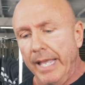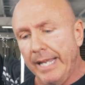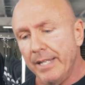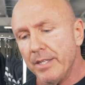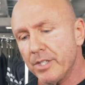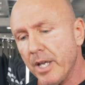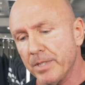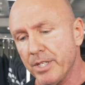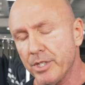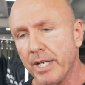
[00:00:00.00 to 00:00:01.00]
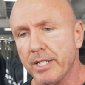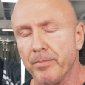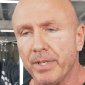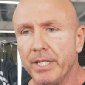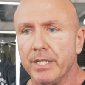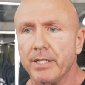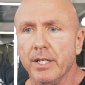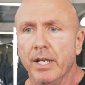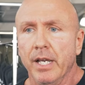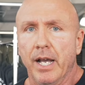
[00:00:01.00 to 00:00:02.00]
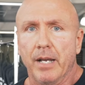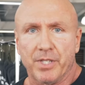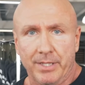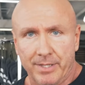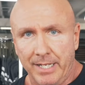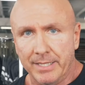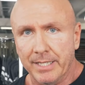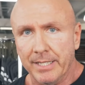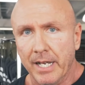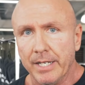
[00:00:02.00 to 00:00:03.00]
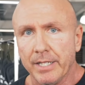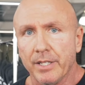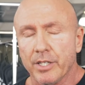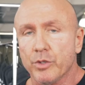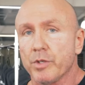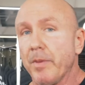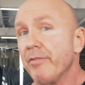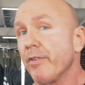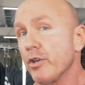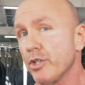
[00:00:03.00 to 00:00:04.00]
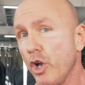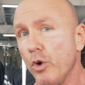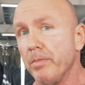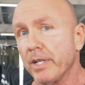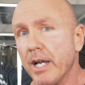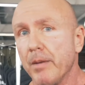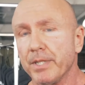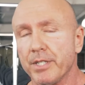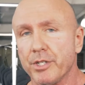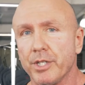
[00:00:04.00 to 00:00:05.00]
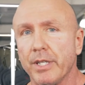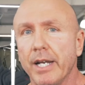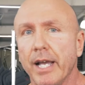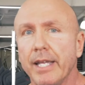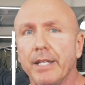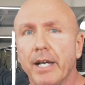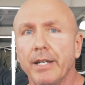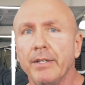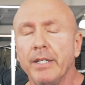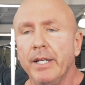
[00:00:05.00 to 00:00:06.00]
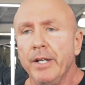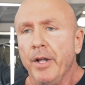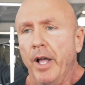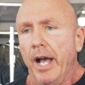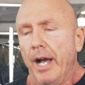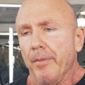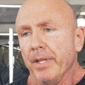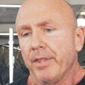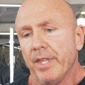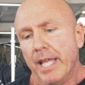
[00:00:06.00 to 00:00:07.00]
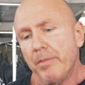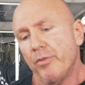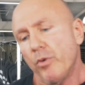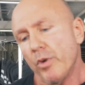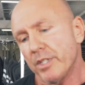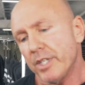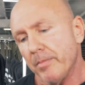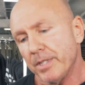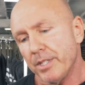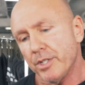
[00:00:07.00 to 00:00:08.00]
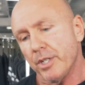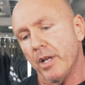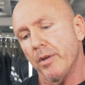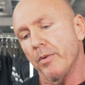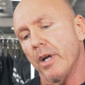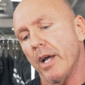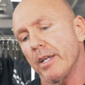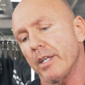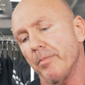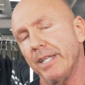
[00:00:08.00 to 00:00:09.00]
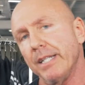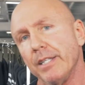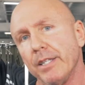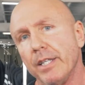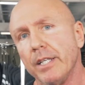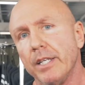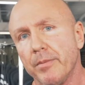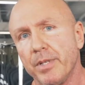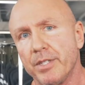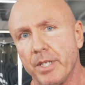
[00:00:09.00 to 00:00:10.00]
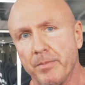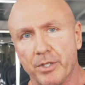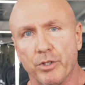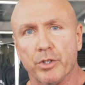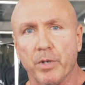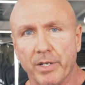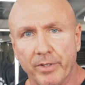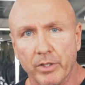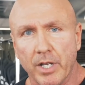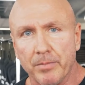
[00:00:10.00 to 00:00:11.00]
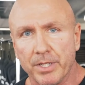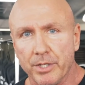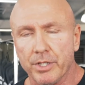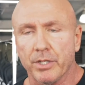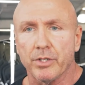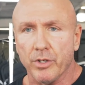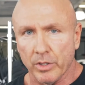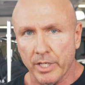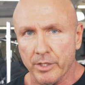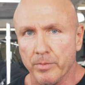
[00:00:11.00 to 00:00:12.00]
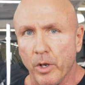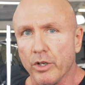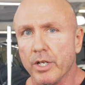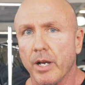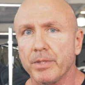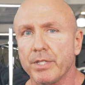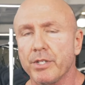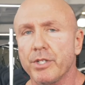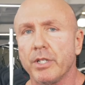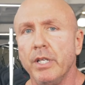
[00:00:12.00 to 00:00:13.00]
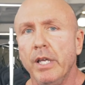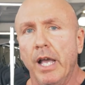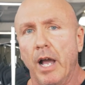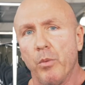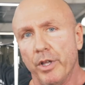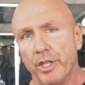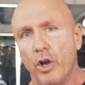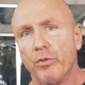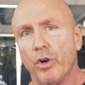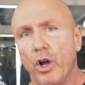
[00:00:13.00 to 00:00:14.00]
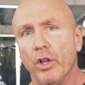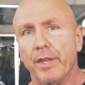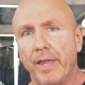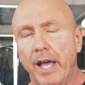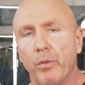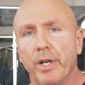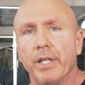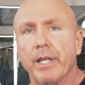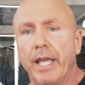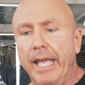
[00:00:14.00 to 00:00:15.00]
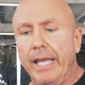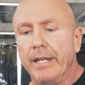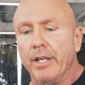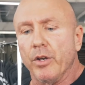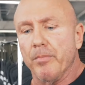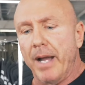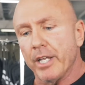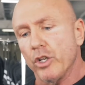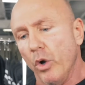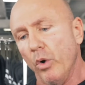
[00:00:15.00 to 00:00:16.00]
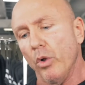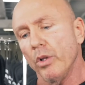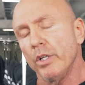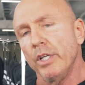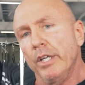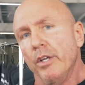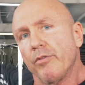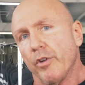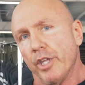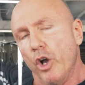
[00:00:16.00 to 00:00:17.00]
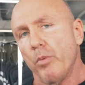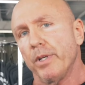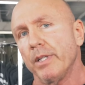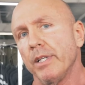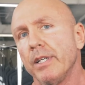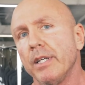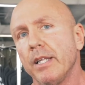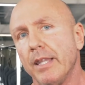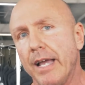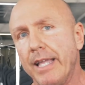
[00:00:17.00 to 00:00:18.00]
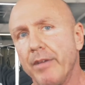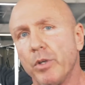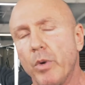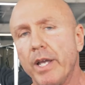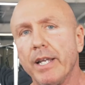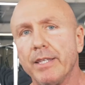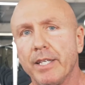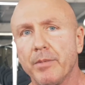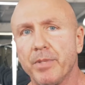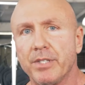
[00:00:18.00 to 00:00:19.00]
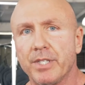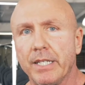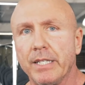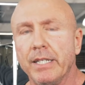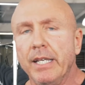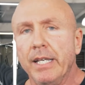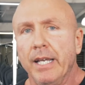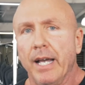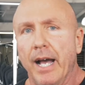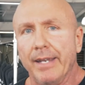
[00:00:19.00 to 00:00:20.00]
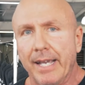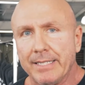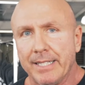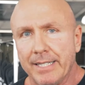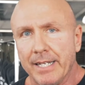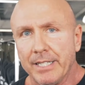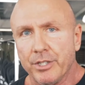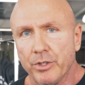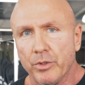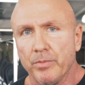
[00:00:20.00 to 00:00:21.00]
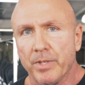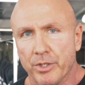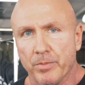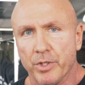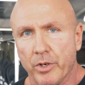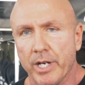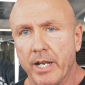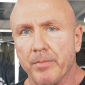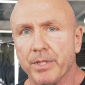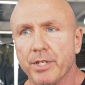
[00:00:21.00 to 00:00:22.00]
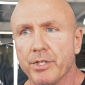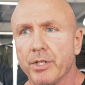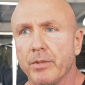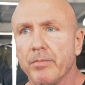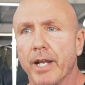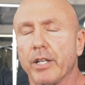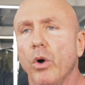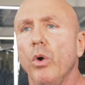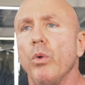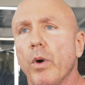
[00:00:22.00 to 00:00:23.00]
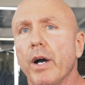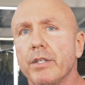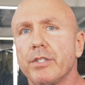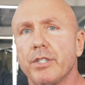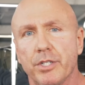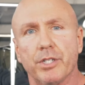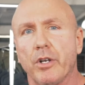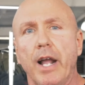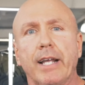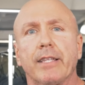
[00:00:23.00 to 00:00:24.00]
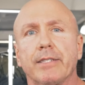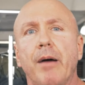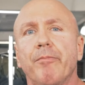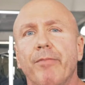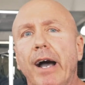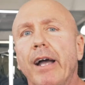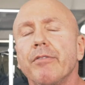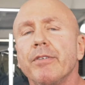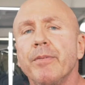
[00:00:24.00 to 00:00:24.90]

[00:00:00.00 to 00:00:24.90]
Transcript: And in this competition, I'd competed since 1990. This was my first open competition that I had done. The day before this competition, I competed in the NPC Mr. Springfield competition, certainly a smaller competition. I won the overall in that one. And my goal for the open light heavyweight at the NPC 1992 Mr. Missouri competition, my goal was to just crack the top five.